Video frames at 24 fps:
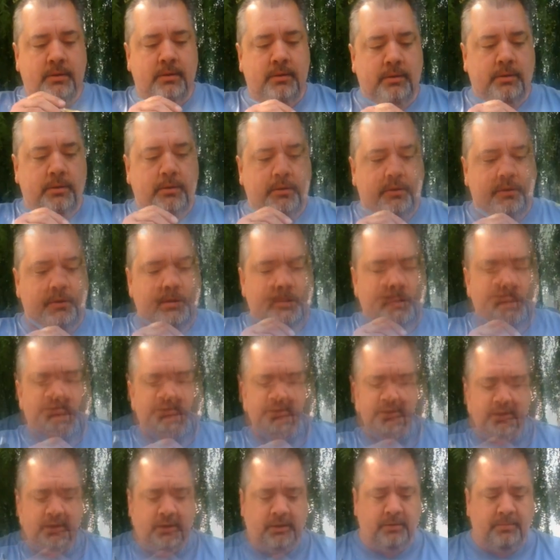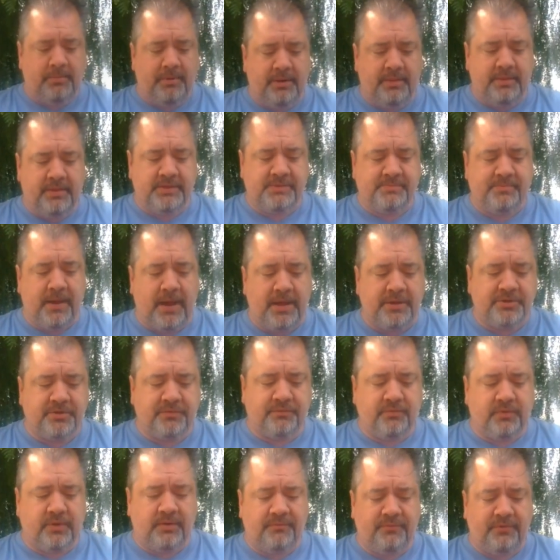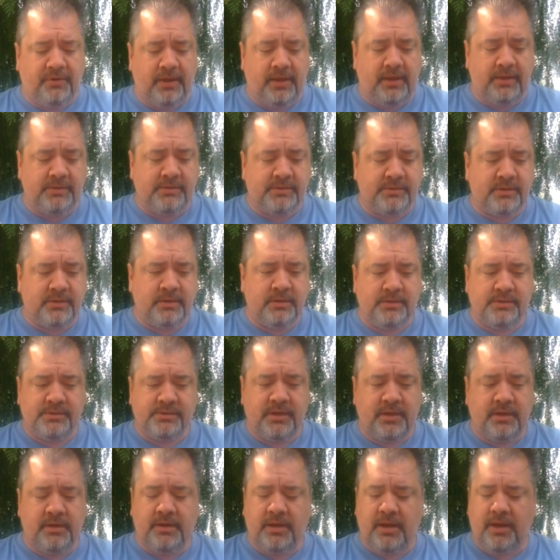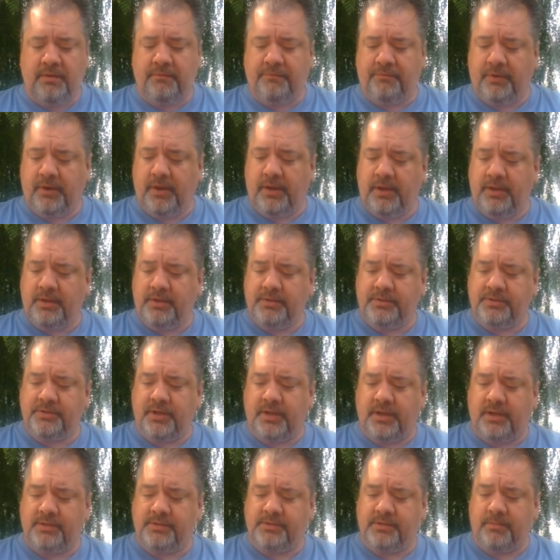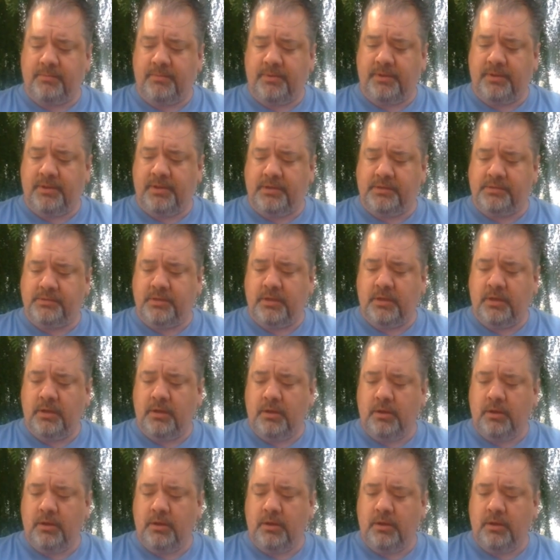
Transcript: Okay, I take a little bit of this Badger Freak Flex Suntan Flash and some of this